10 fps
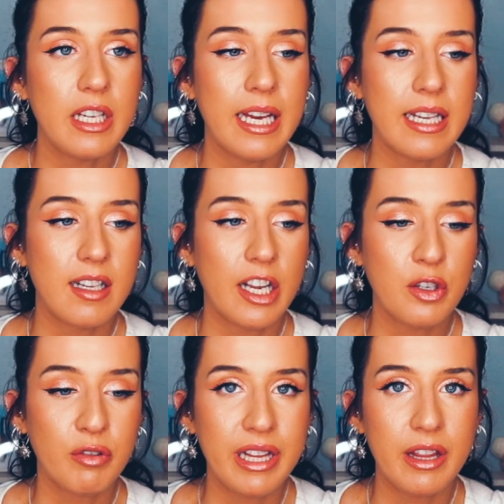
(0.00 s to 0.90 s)
it's like,
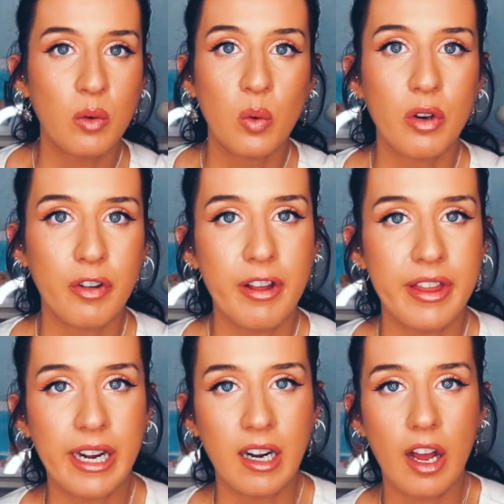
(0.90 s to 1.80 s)
you're either all or
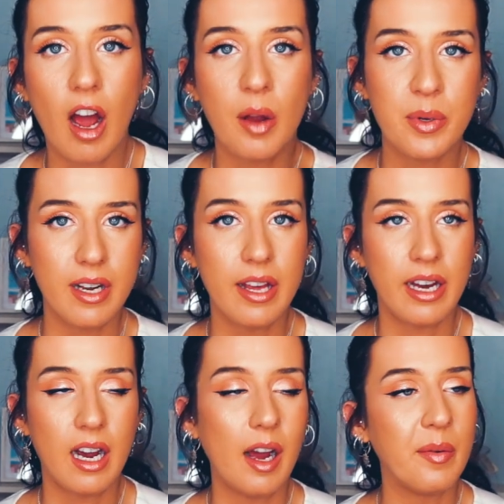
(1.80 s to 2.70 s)
nothing. Like, I was like
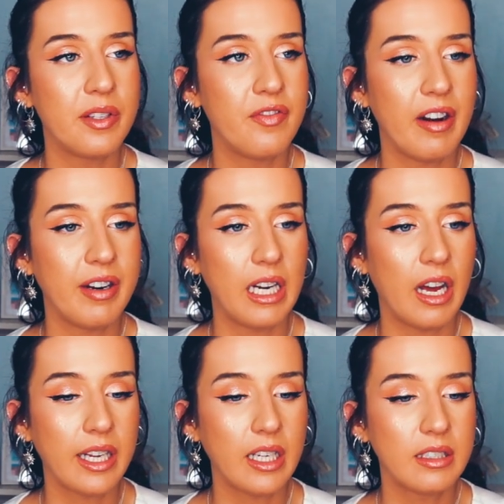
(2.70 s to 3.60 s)
that. I was very
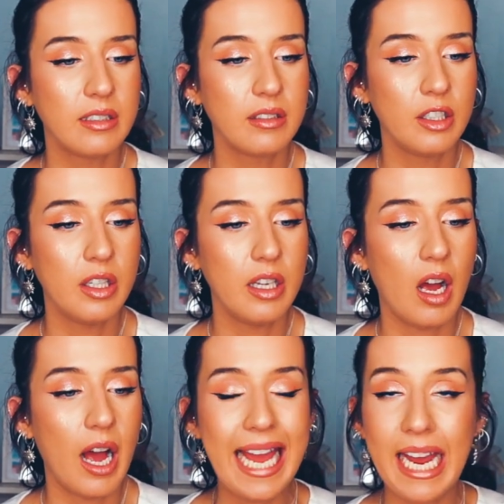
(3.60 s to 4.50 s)
like,
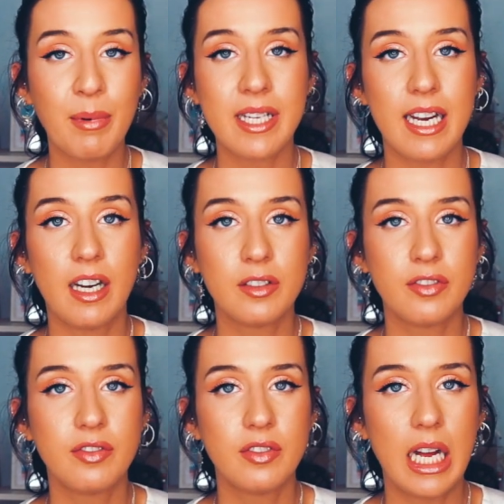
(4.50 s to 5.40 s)
I hate
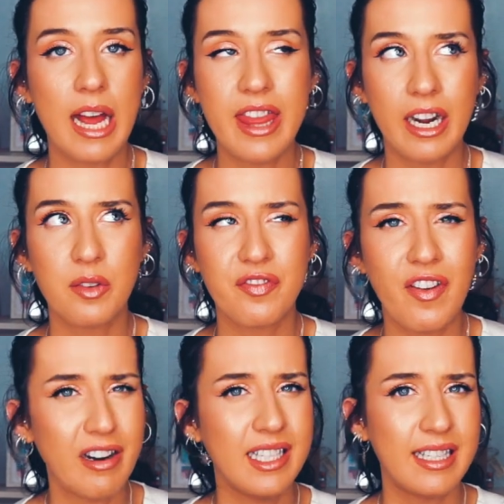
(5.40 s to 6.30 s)
myself. And then I was
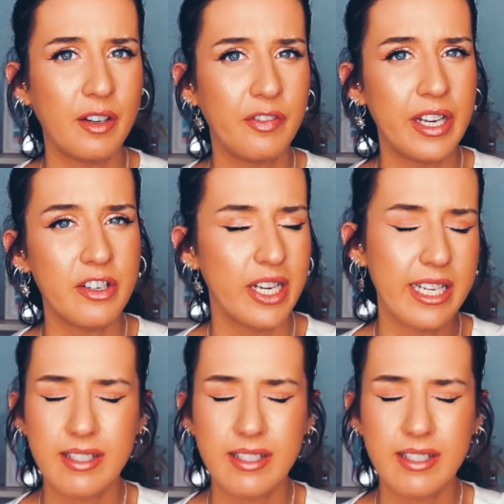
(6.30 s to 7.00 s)
very selfish.